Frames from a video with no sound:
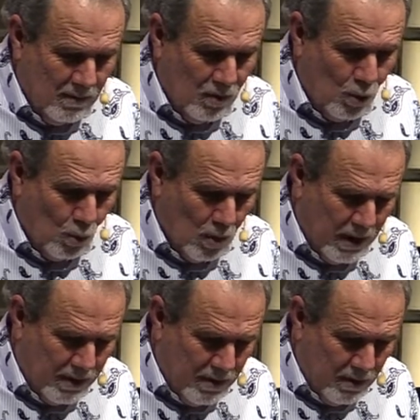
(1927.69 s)

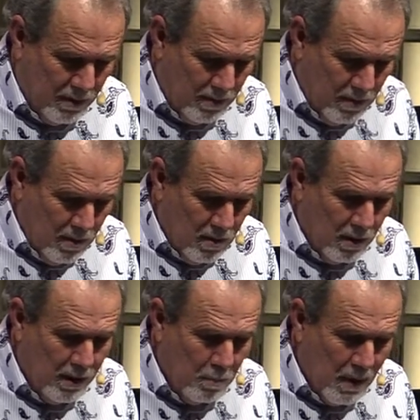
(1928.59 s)
Great. I
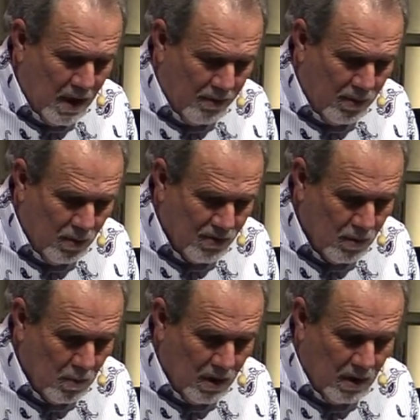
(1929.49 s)
need Matthew or somebody.